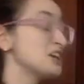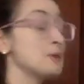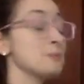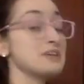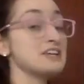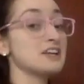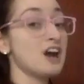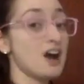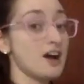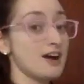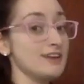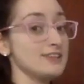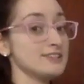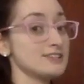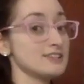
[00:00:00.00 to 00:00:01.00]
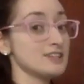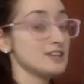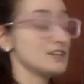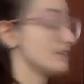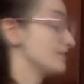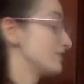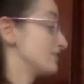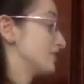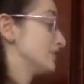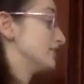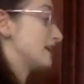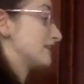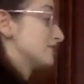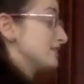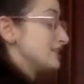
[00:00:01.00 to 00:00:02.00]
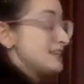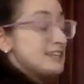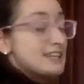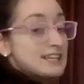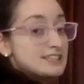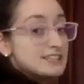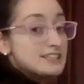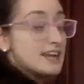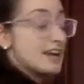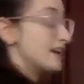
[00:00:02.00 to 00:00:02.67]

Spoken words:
because the letter E at the